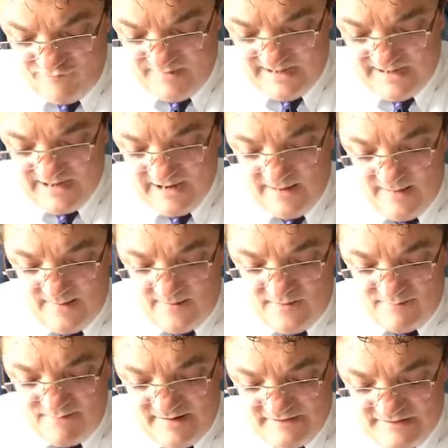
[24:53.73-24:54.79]
me the
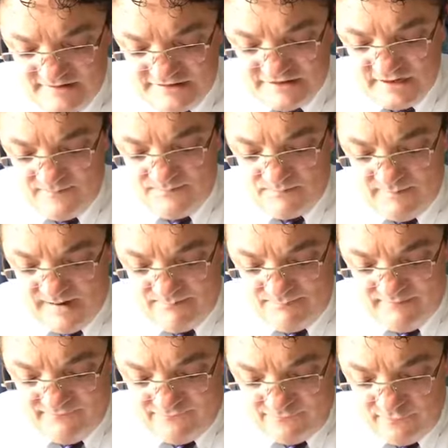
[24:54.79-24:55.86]
message might
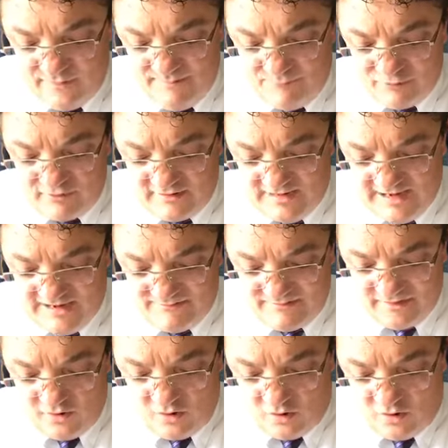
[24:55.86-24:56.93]
be fully proclaimed
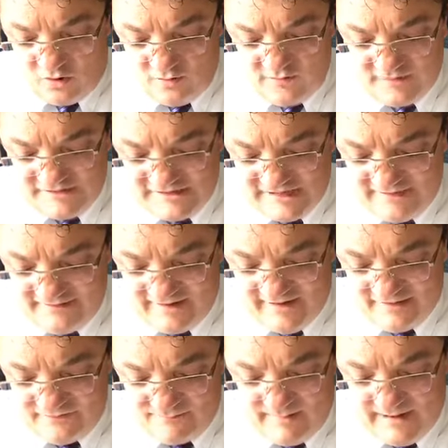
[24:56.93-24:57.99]
and all the
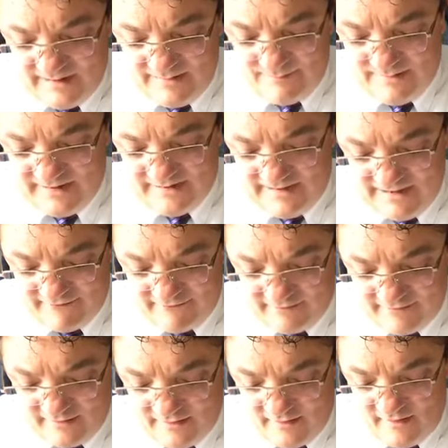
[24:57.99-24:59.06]
Gentiles might, might hear
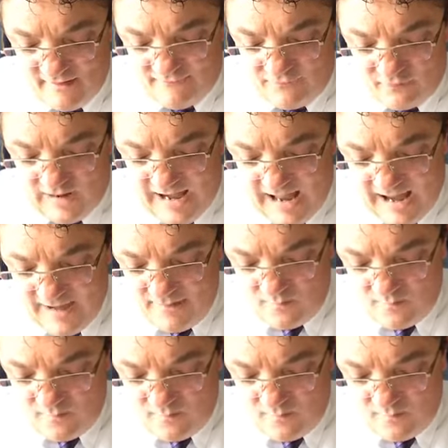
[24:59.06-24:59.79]
it. For I